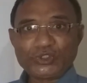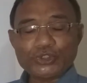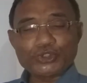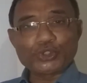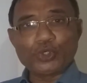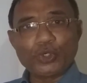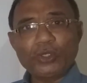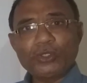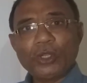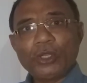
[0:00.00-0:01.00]

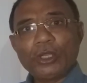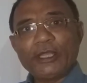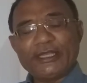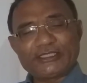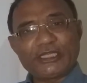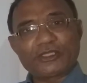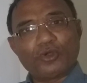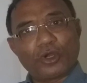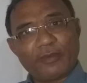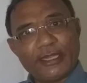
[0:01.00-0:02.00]
So, state
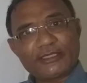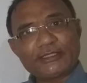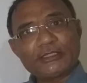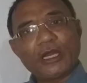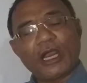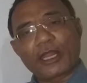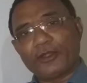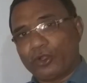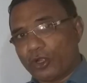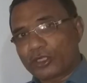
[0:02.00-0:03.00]
governments are
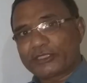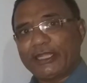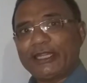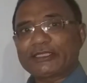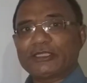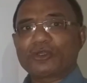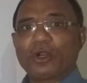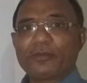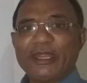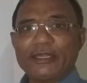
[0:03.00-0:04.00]
not the elected
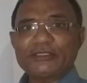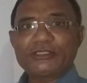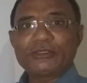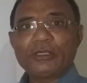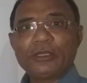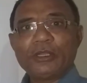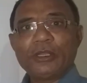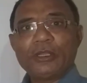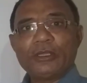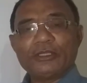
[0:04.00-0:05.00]
governments.
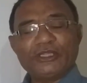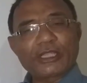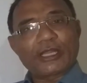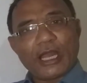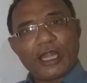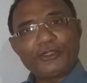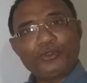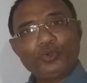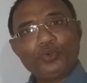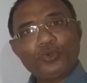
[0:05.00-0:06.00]
They can't
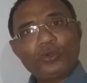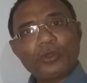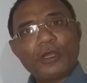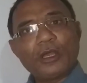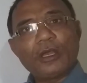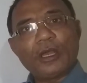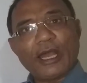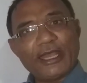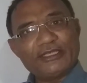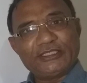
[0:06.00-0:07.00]
do
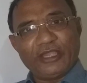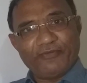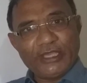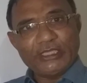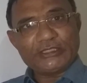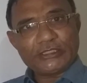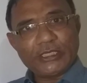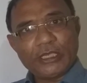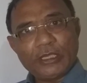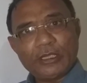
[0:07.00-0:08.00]
as they wish.
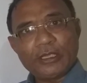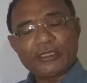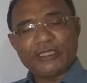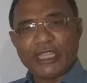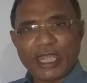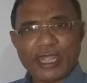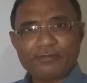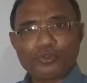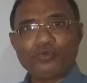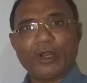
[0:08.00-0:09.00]
They
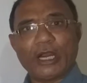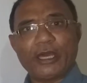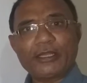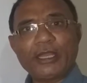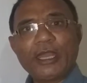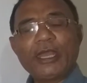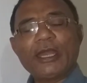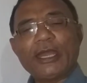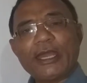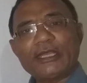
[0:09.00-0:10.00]
have to work
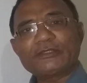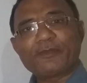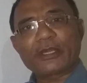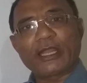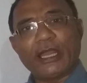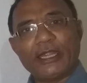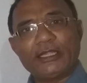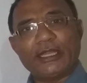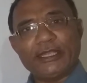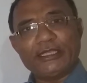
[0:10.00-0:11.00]
as per
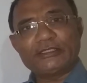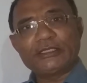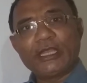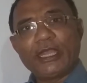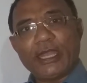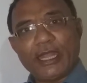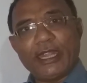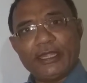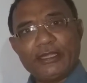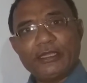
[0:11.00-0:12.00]
guidelines
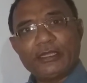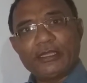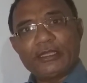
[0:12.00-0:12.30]
and